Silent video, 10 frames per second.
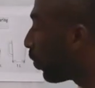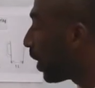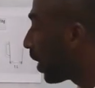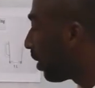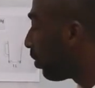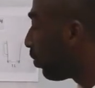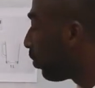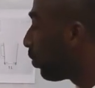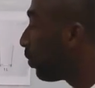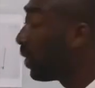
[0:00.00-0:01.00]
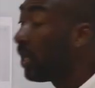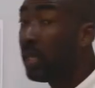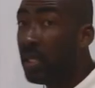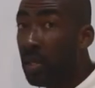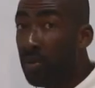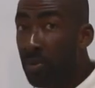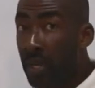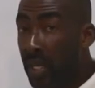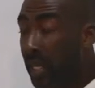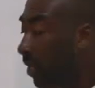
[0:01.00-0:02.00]
we can do the
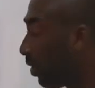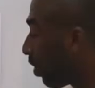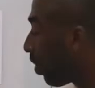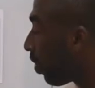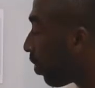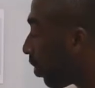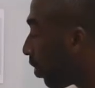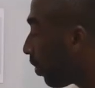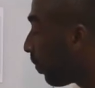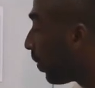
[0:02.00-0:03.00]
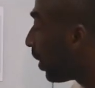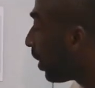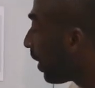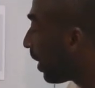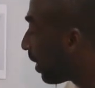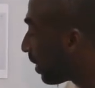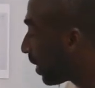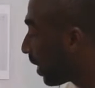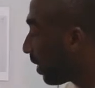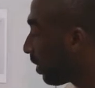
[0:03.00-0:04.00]
reading or the
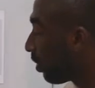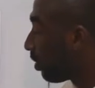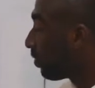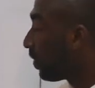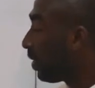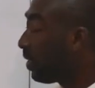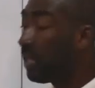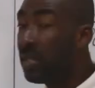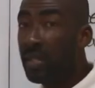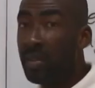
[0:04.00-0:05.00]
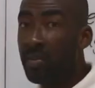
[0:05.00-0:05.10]
understanding of this